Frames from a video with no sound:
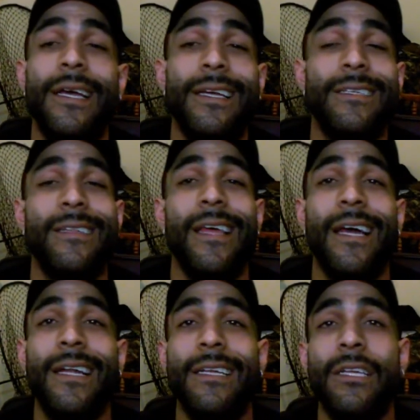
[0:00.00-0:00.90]
is
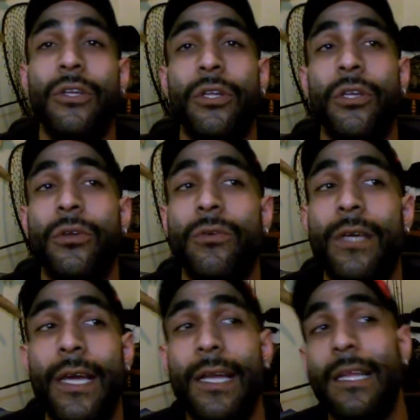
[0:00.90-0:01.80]
that you
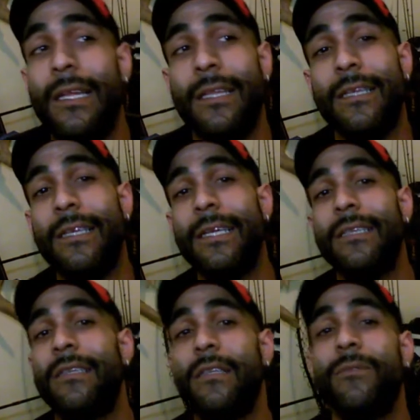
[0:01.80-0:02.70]
get the
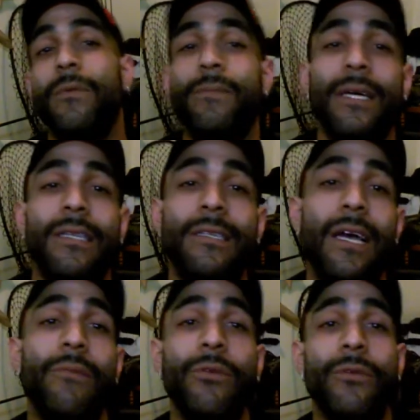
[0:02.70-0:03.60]
distance, but by the
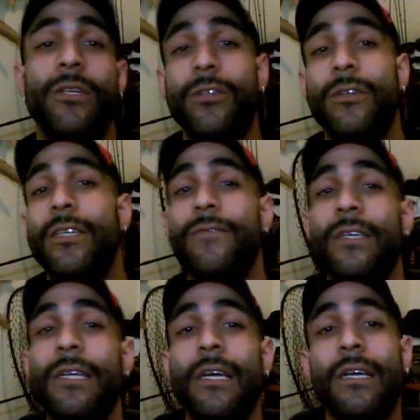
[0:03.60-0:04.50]
time you retrieve
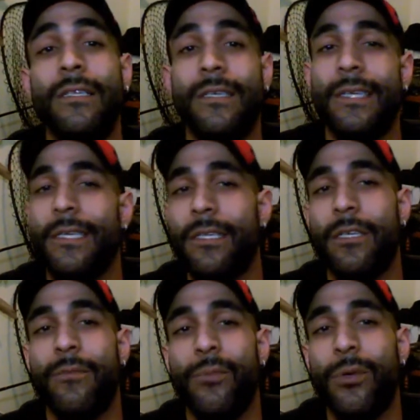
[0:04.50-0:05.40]
it to get to
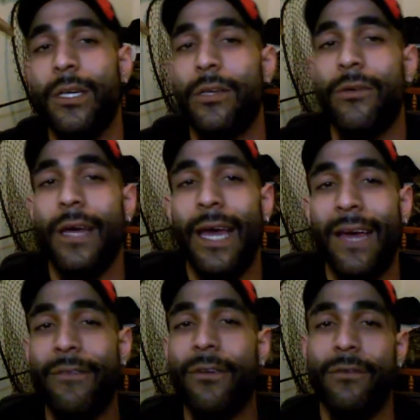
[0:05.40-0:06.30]
your point, you
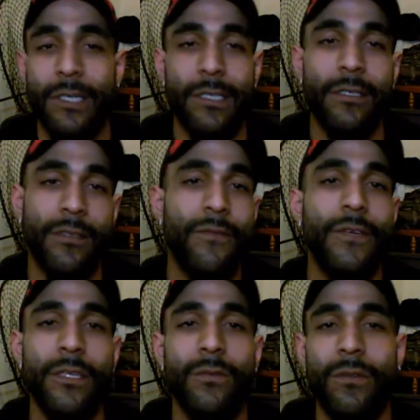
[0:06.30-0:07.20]
haven't reached the
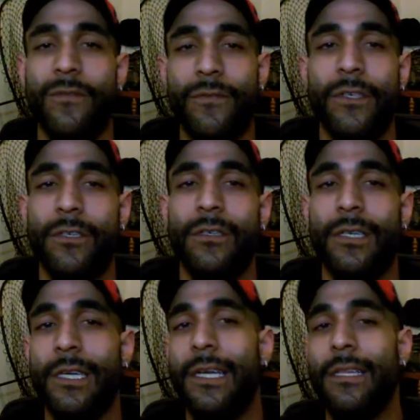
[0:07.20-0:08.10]
fish where the fish are
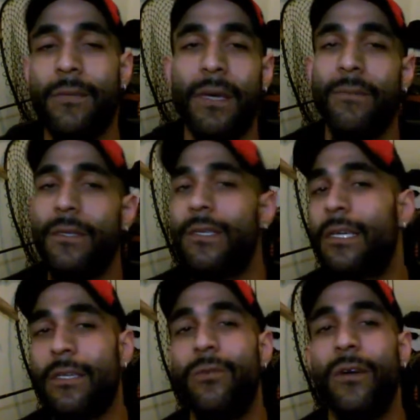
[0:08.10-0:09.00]
sitting at. They might be
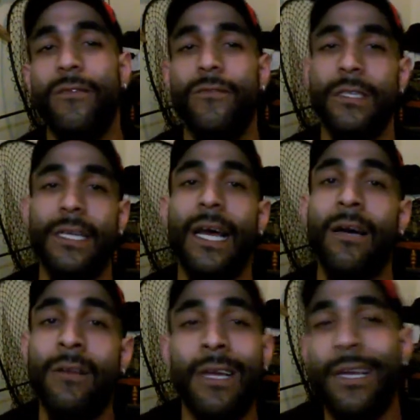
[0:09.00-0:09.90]
sitting 12 foot
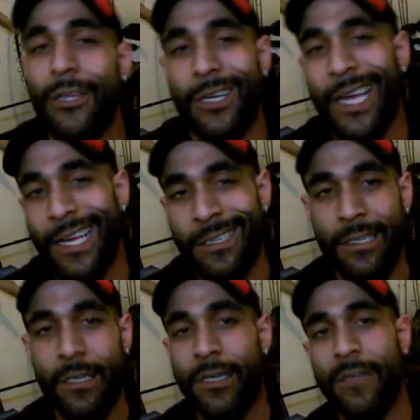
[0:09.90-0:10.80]
down. You're
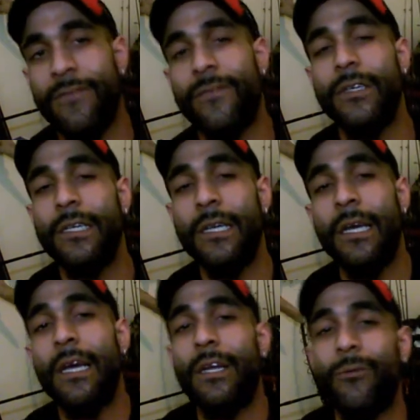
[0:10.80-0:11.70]
casting 100 foot.
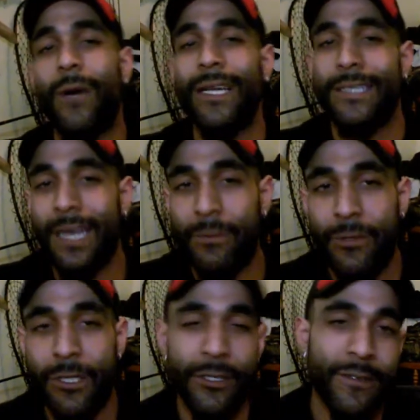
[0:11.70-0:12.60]
By the time
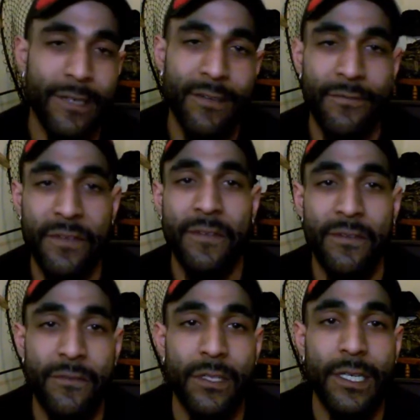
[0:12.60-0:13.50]
you retrieve it at
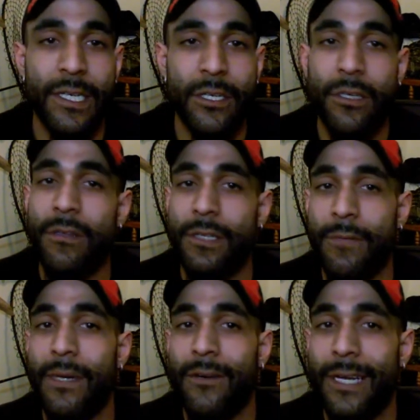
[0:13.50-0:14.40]
50 foot in, you're only
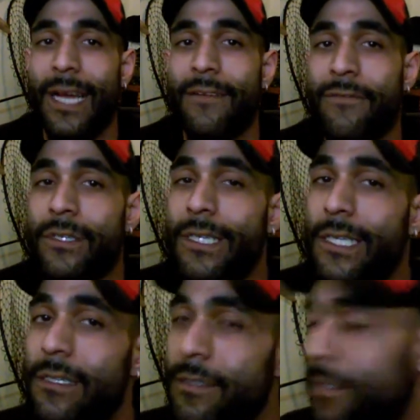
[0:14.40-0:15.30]
about 9 foot
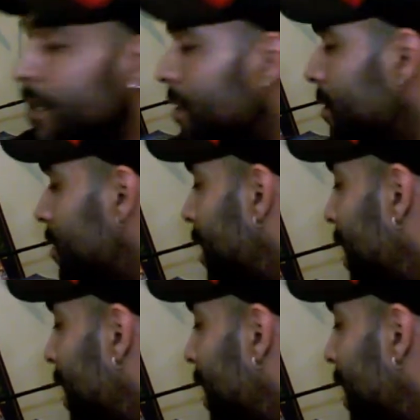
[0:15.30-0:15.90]
in. So